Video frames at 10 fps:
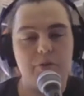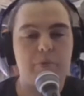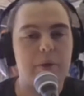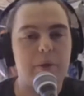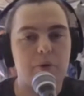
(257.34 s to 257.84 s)

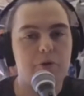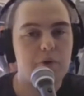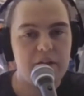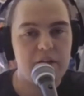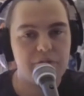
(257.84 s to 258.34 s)
people who
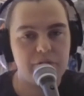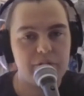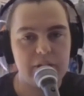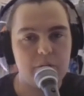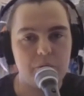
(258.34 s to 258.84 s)
live
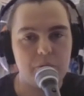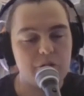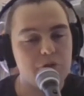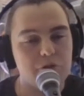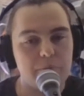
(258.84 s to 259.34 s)
near the
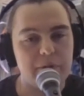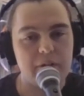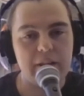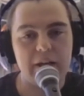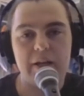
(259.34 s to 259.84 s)
works or something
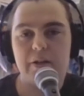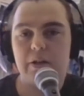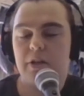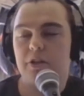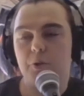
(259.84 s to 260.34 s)
like that.
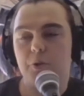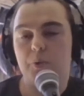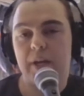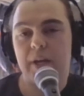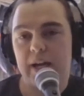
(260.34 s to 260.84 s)
You
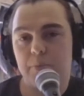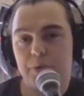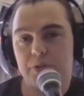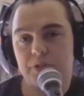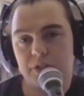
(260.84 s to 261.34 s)
can
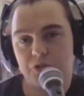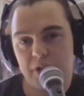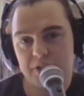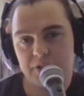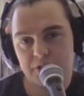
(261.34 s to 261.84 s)
put an
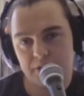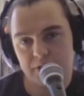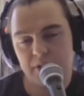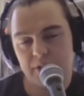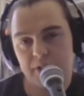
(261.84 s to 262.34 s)
address
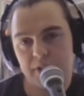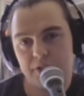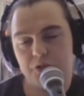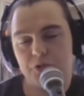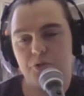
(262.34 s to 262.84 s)

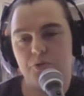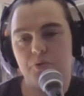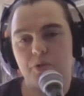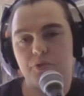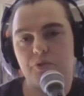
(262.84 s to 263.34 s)
into
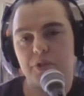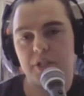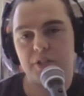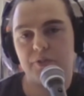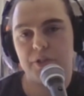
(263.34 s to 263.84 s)
those free
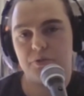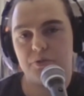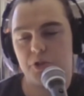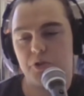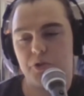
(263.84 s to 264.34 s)
text fields,
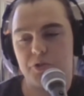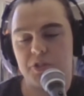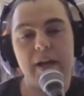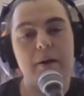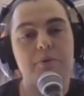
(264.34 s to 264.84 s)
so you can
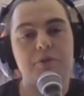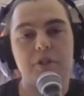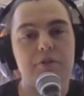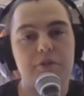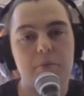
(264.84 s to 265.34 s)
say
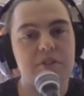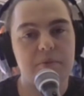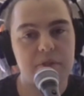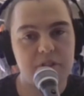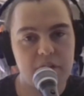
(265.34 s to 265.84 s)
outside of number
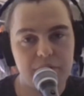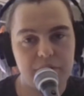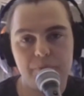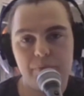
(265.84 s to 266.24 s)
77,